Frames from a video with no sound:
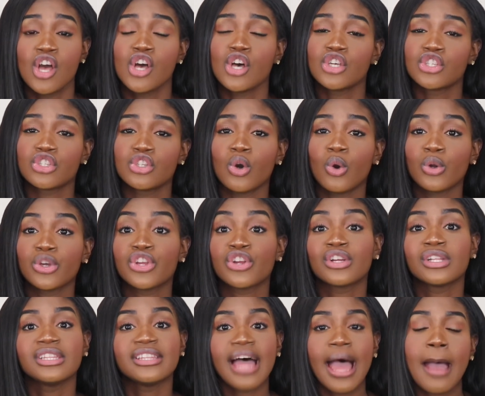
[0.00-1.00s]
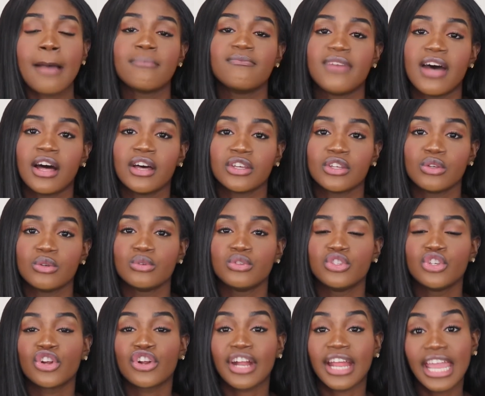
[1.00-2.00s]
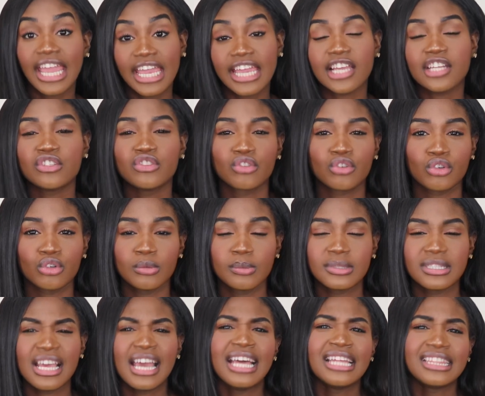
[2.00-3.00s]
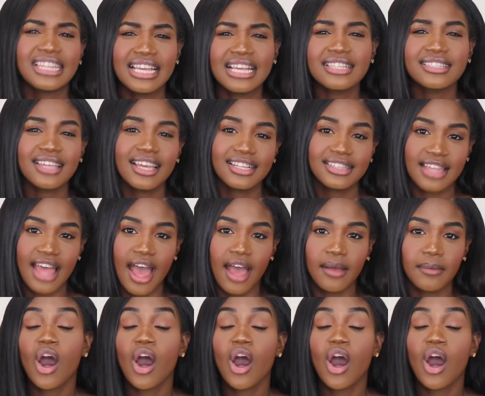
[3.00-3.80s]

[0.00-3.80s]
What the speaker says: So your lab values, your age groups, things like that.